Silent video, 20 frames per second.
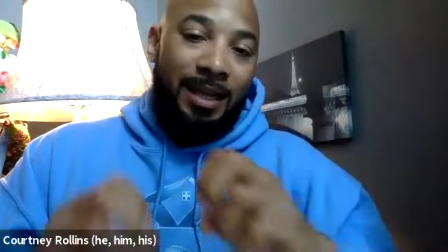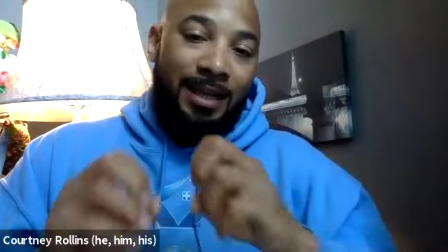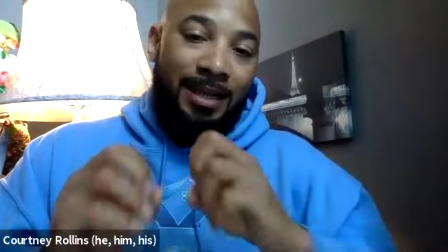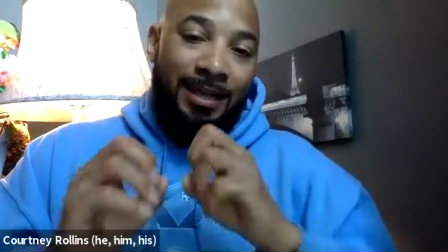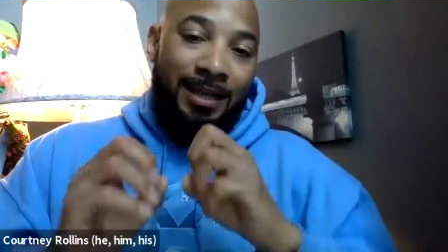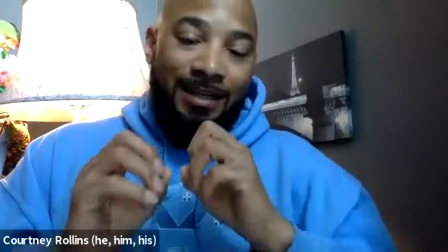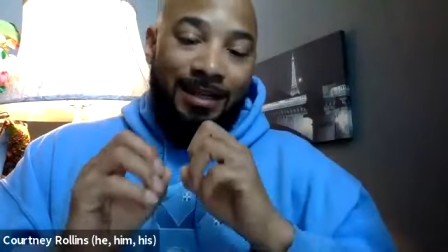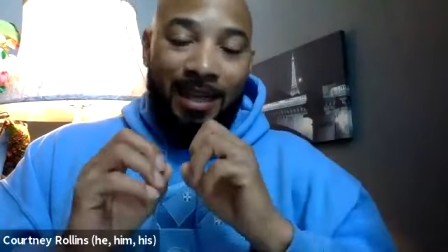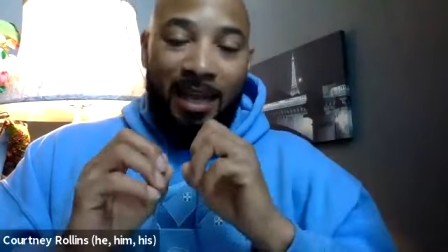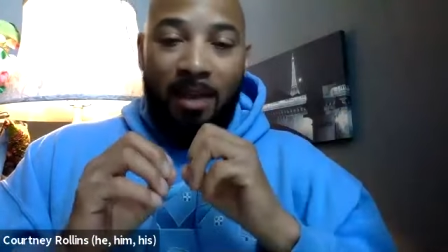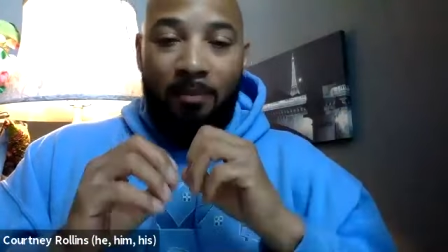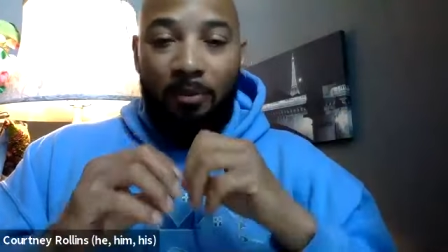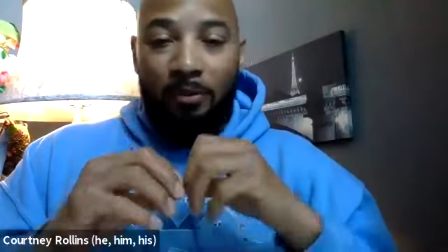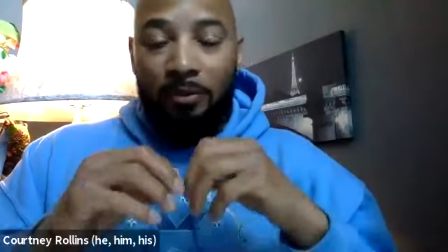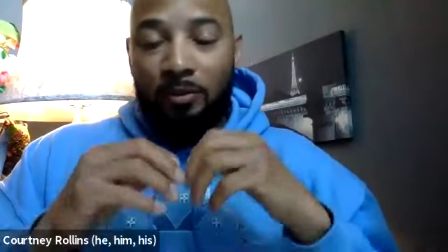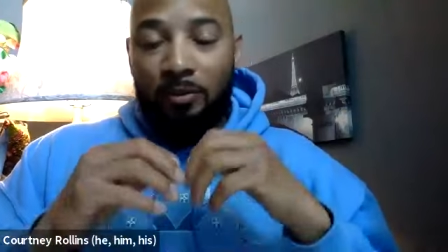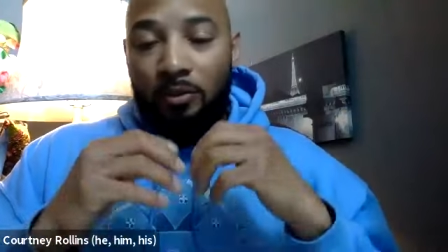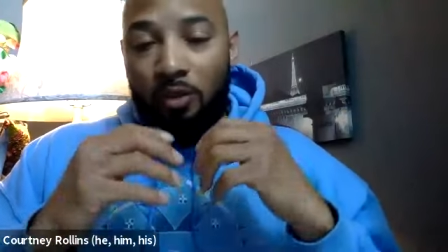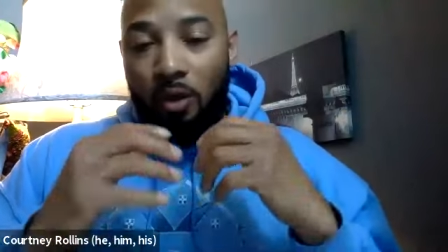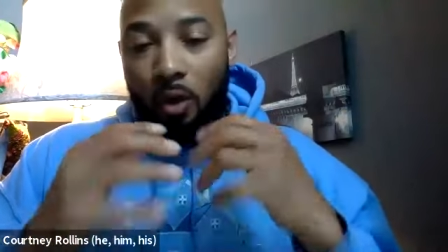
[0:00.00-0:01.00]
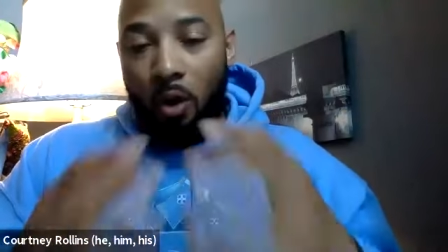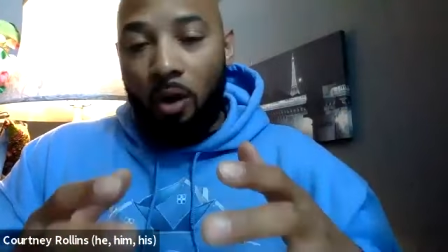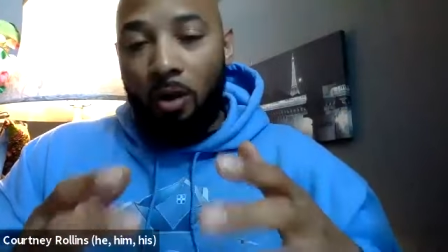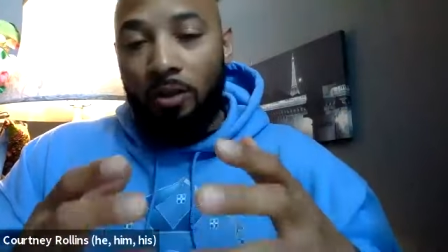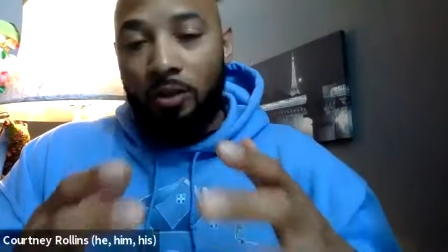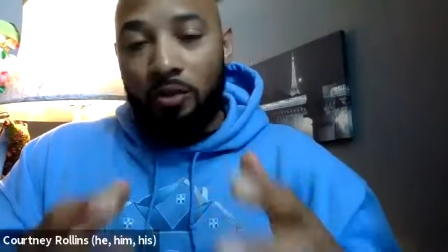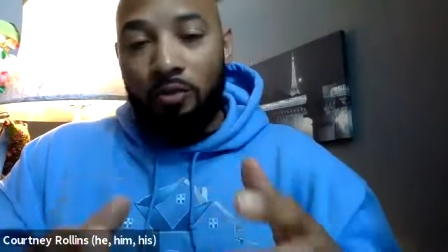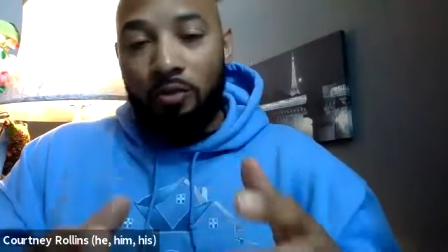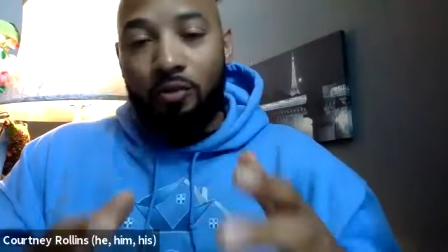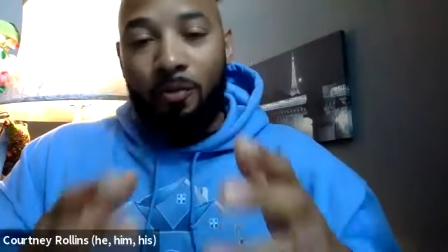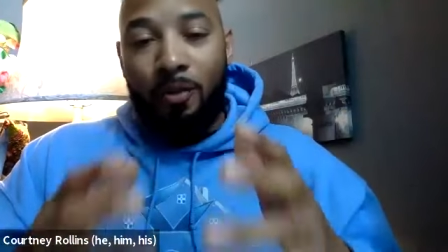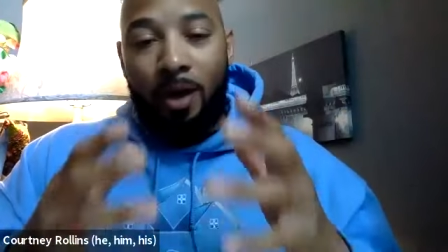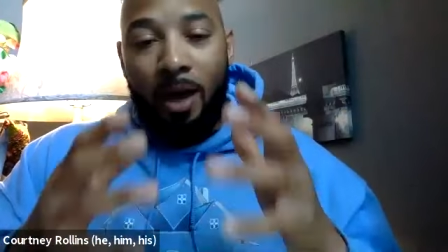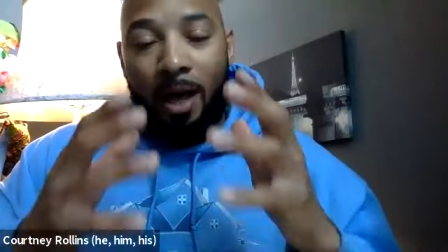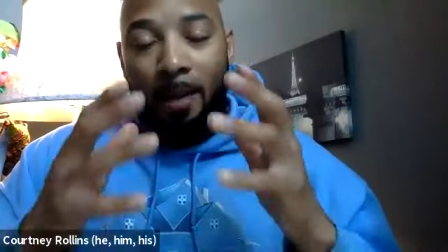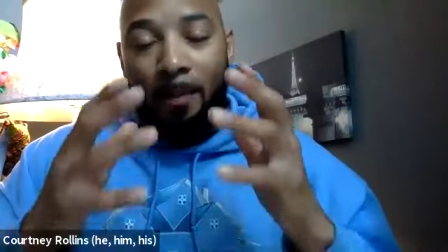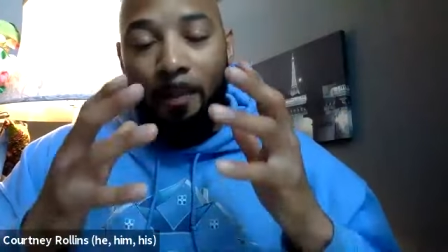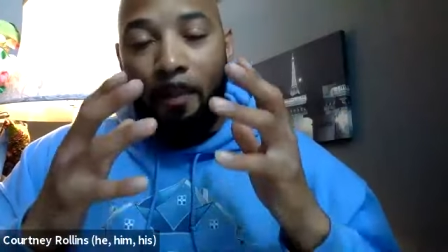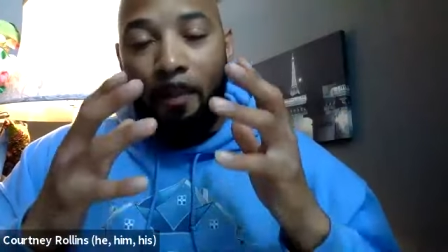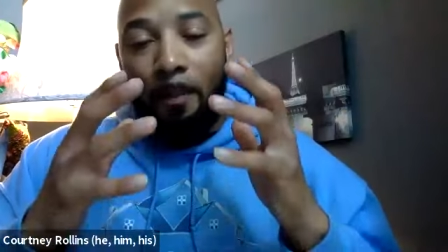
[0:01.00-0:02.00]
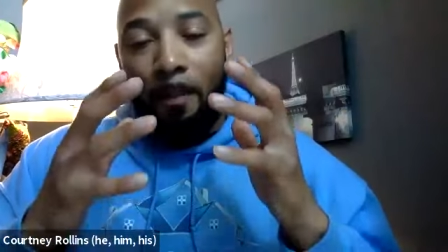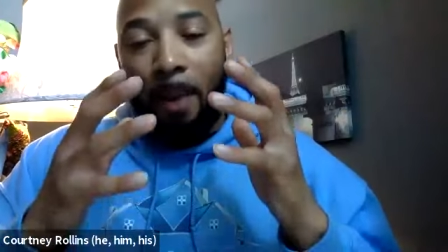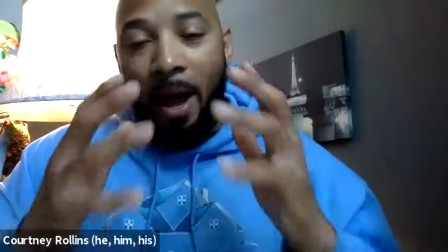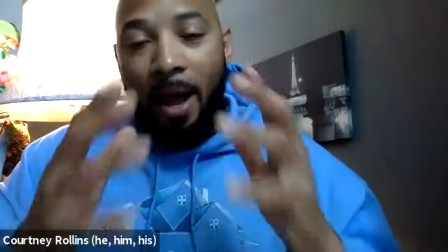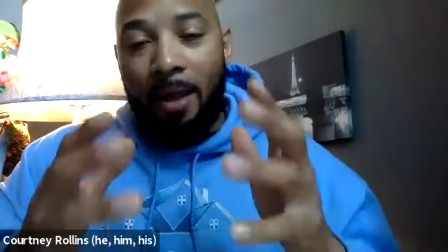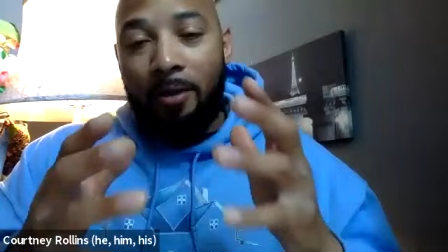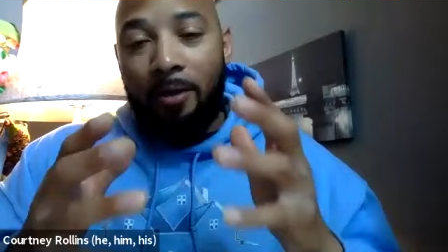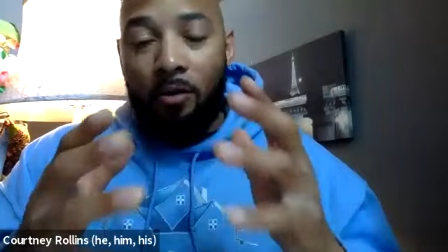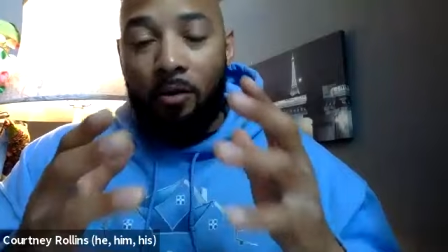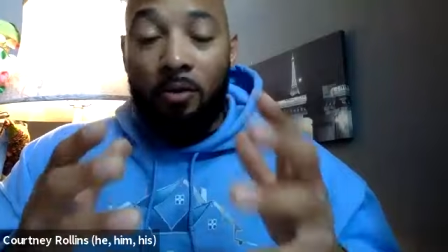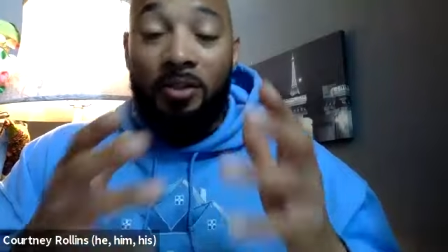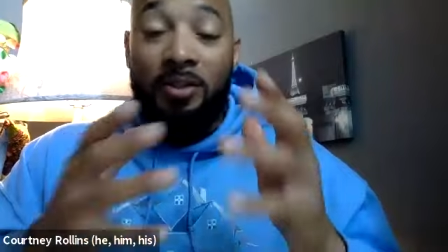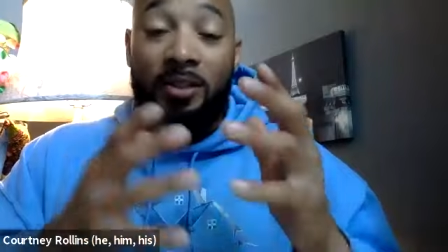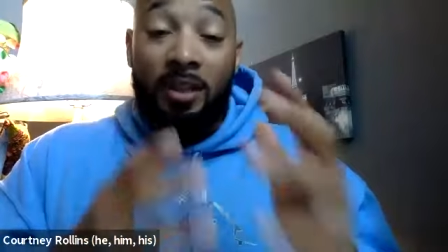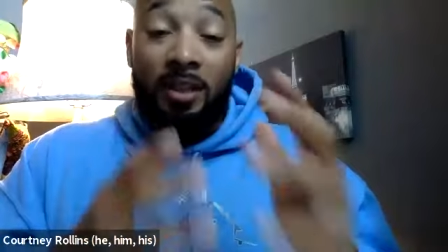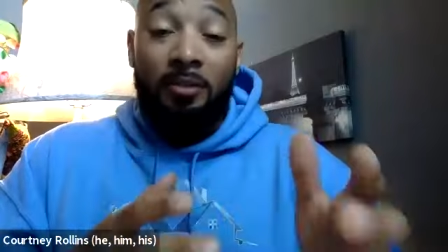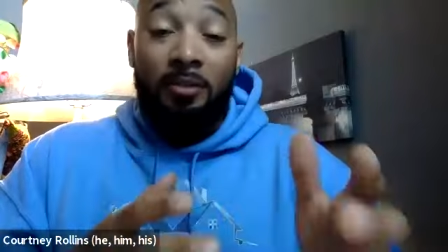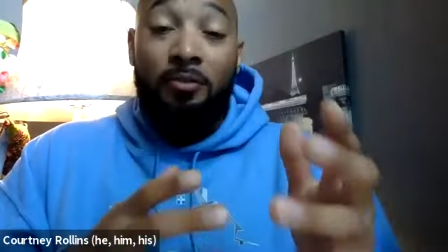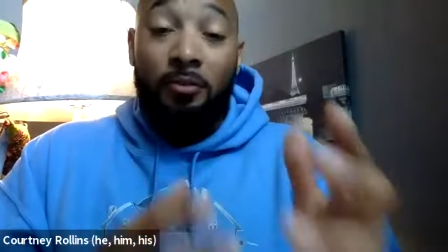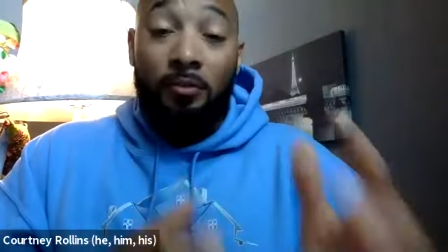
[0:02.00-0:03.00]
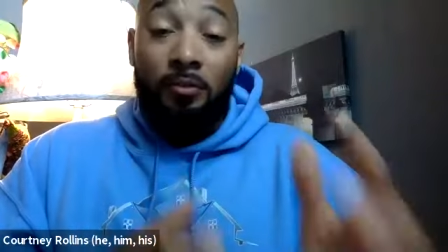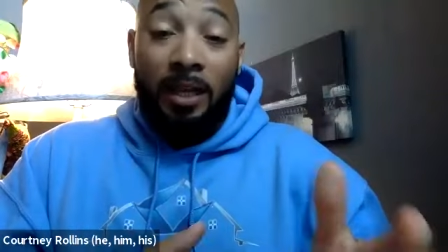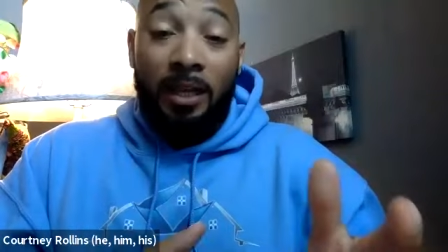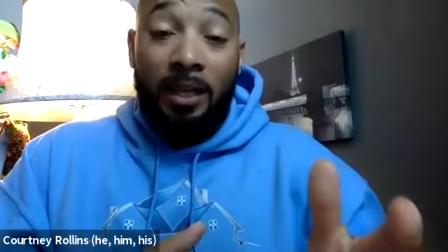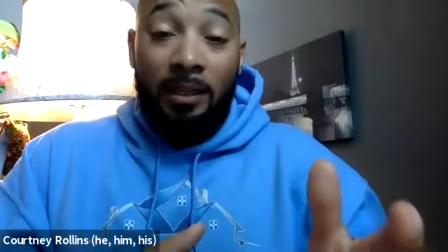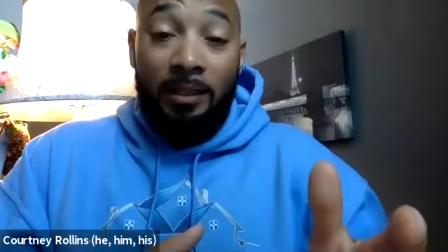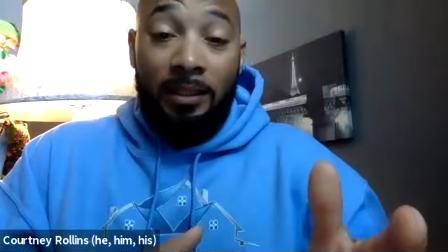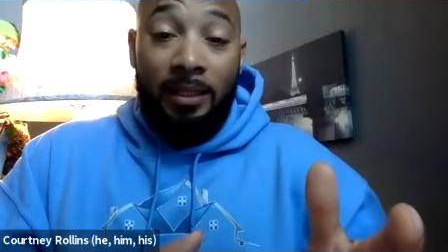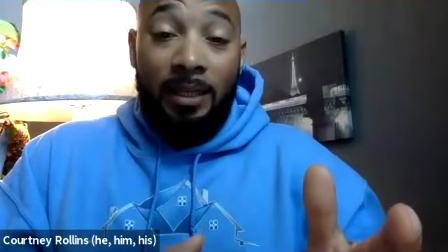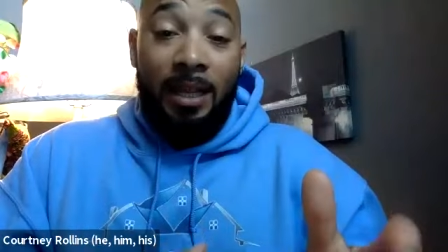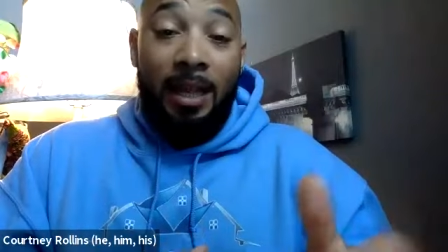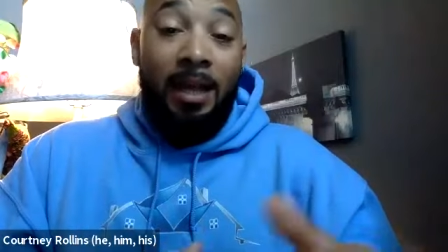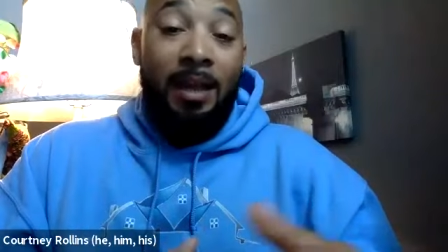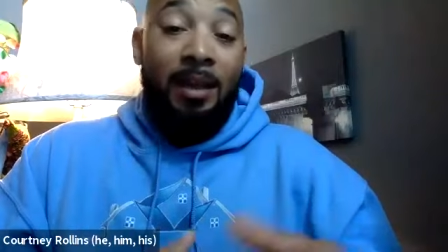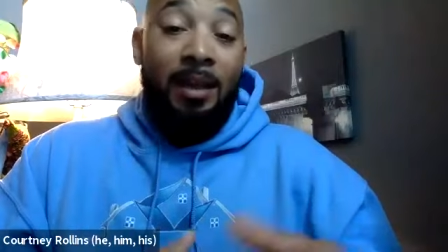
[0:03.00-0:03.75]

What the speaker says: and is able to talk to a buyer or a seller directly,